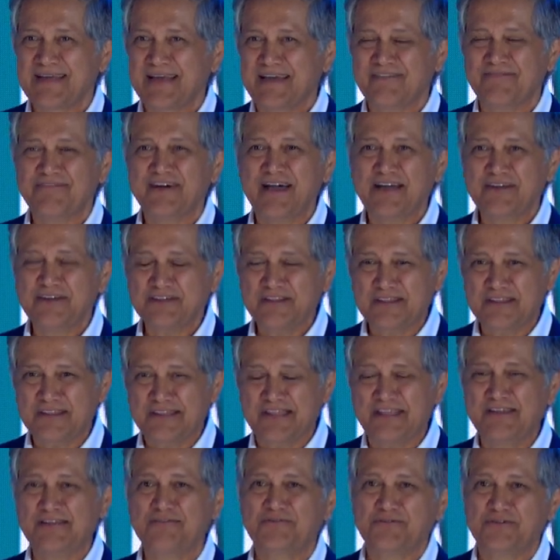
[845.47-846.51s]
If I could
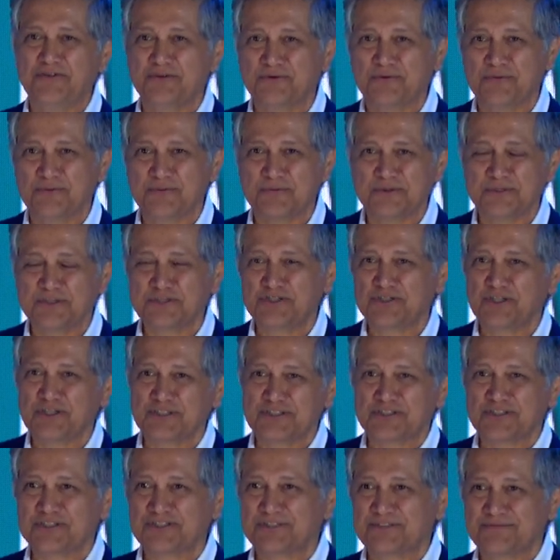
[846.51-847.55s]
leave you with
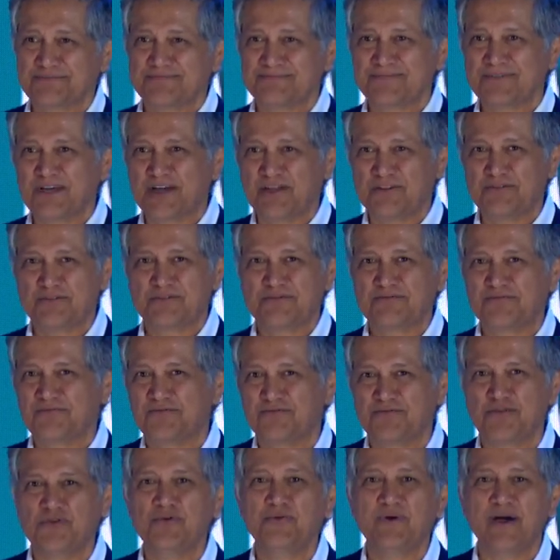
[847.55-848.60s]
just a
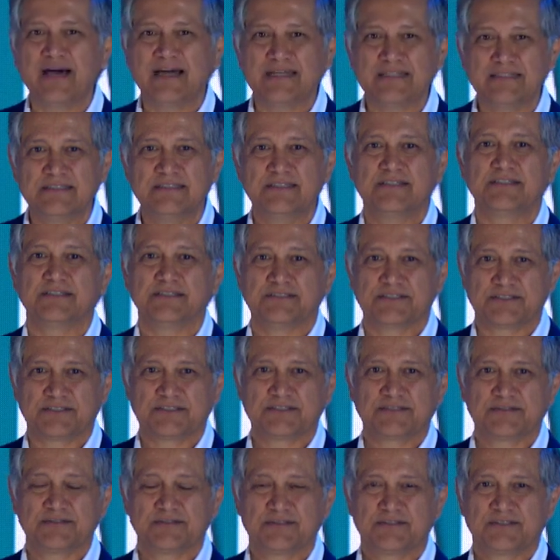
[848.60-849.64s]
few
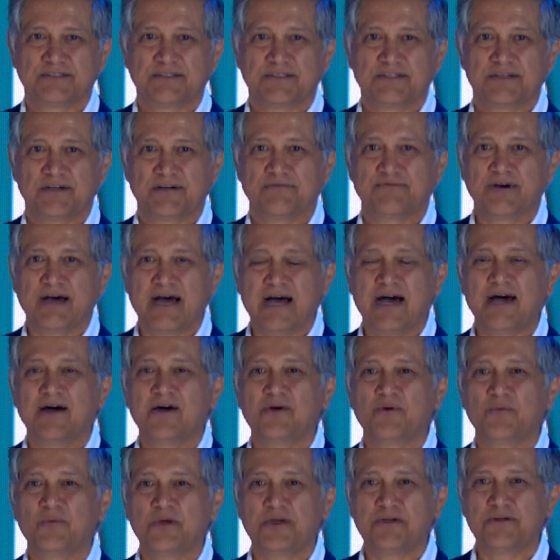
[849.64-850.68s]
ideas of
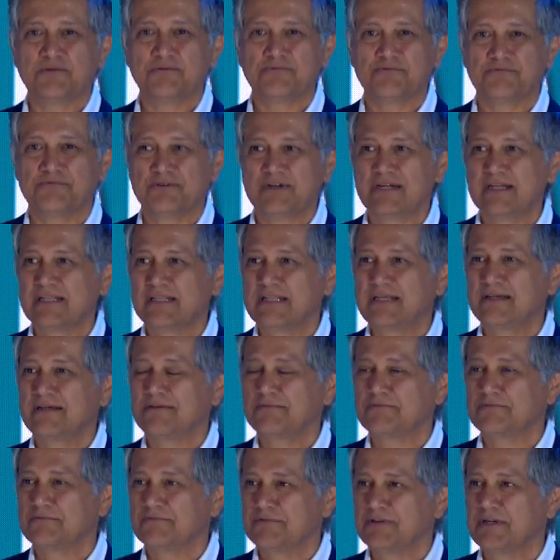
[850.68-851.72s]
how we could really,
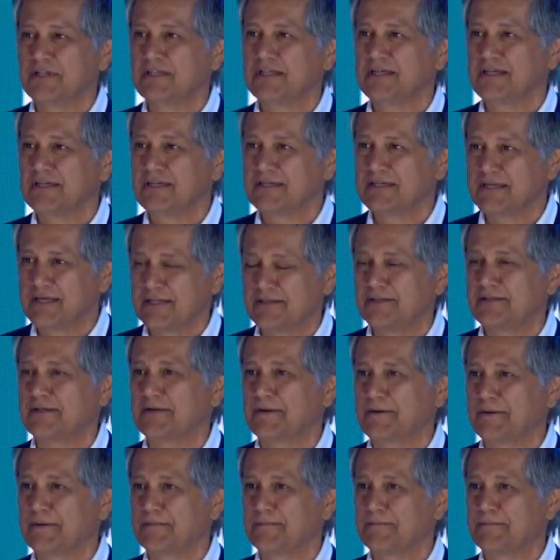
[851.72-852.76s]
really get
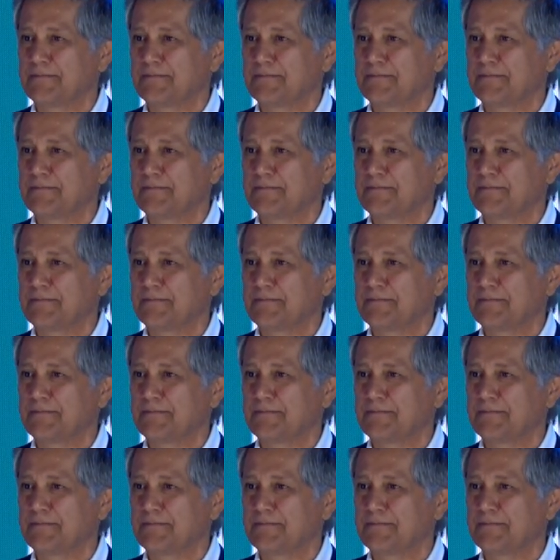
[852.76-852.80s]
there.